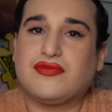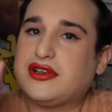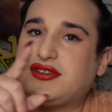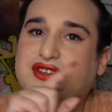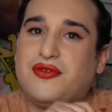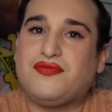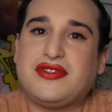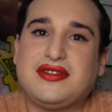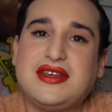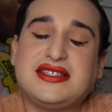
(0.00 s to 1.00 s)
so
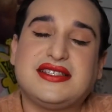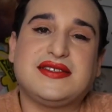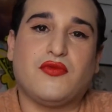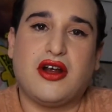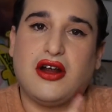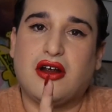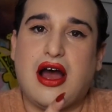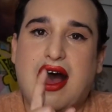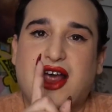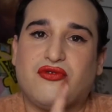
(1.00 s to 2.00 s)
this is
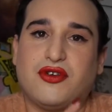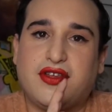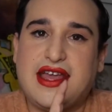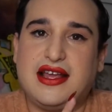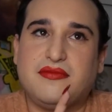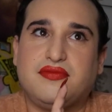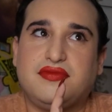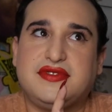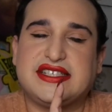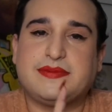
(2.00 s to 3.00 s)
where I really
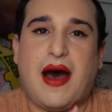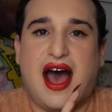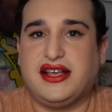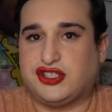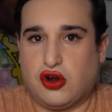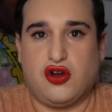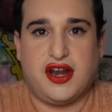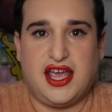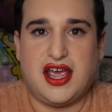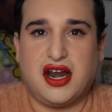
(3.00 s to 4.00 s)
despise
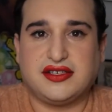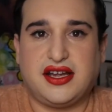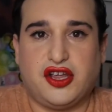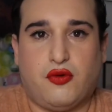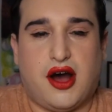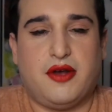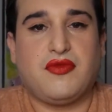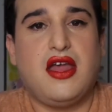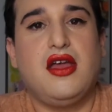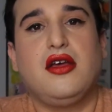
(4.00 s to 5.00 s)
Ernie, and I'll tell you why.
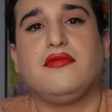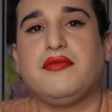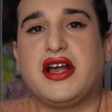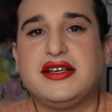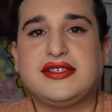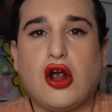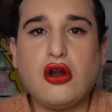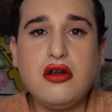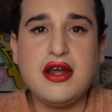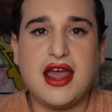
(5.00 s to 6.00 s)
Because
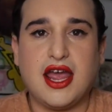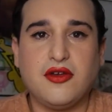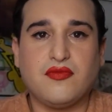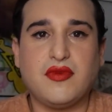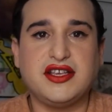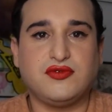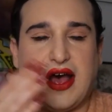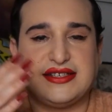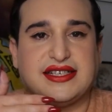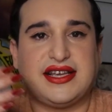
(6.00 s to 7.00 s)
Ernie is,
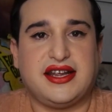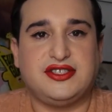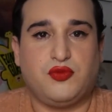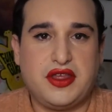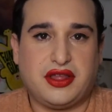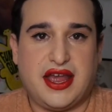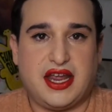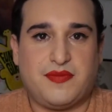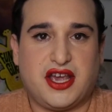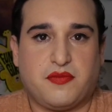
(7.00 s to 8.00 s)
as I said, he's with
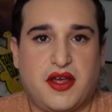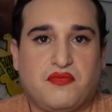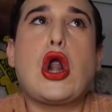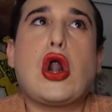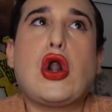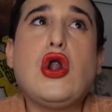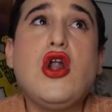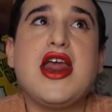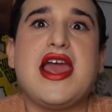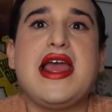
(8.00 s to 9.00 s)
Lady Beekman.
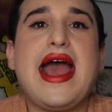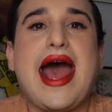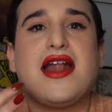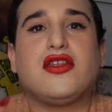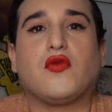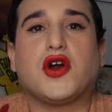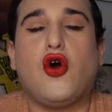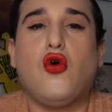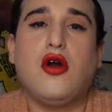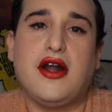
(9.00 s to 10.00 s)
Ernie had the
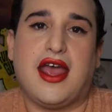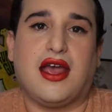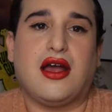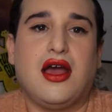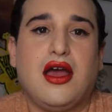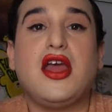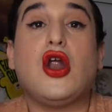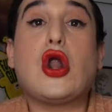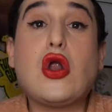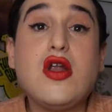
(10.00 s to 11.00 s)
recording, and
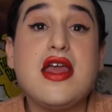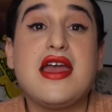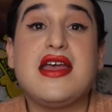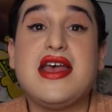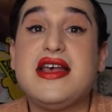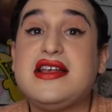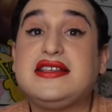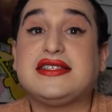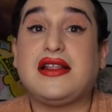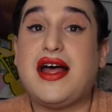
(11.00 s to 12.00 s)
Ernie
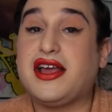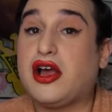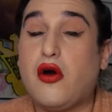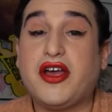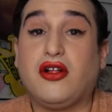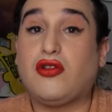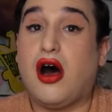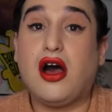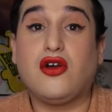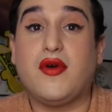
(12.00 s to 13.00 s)
is like going
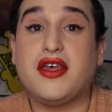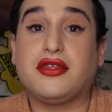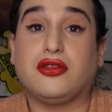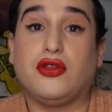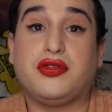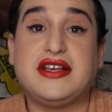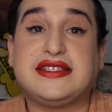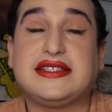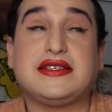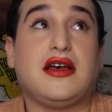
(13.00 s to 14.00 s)
along with
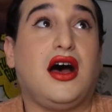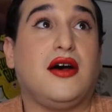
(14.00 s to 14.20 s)
this